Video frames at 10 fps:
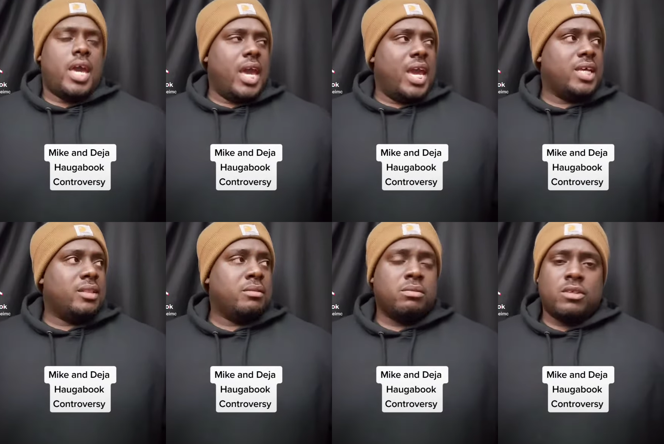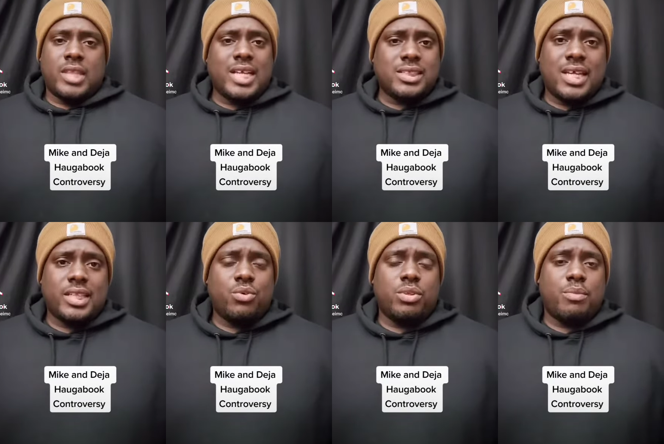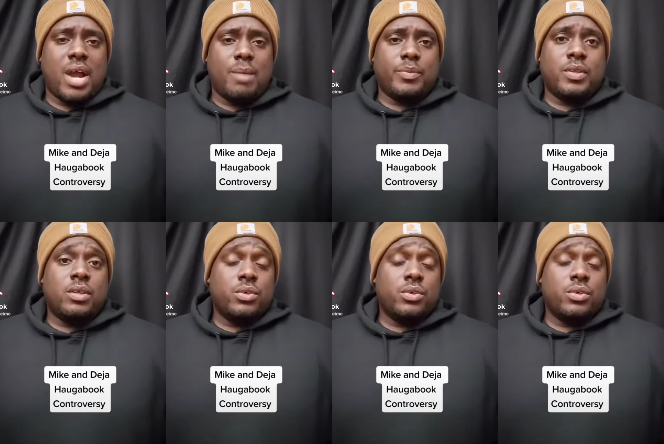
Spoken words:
And that's not the only problem.